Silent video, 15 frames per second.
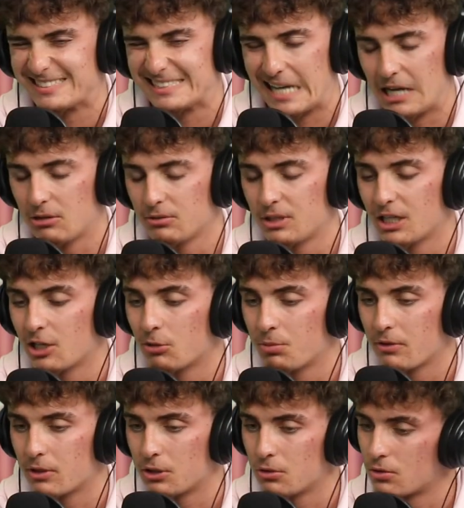I don't think it'll
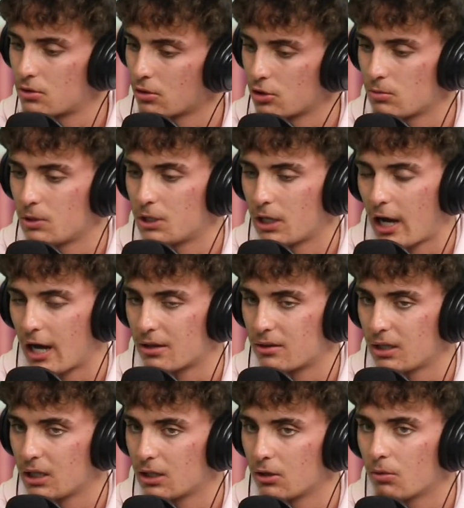be the new social media. I
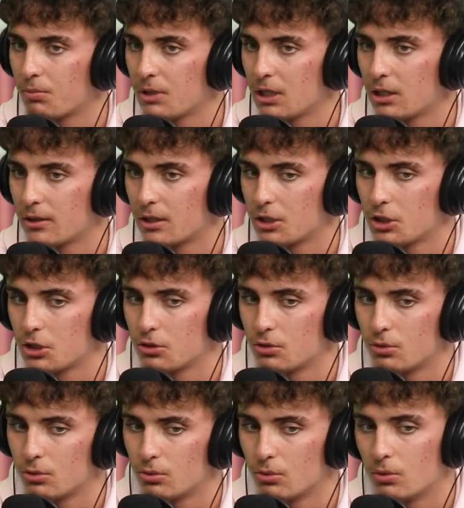think it'll be the
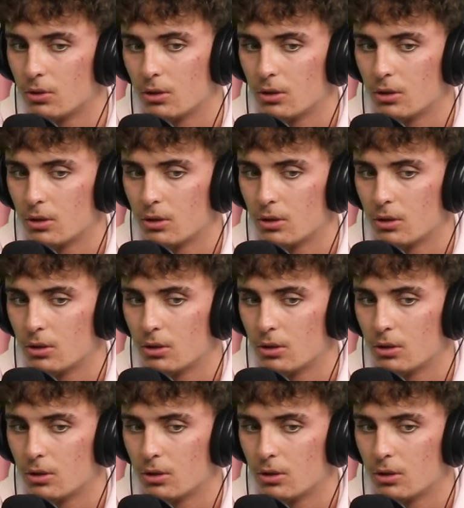new.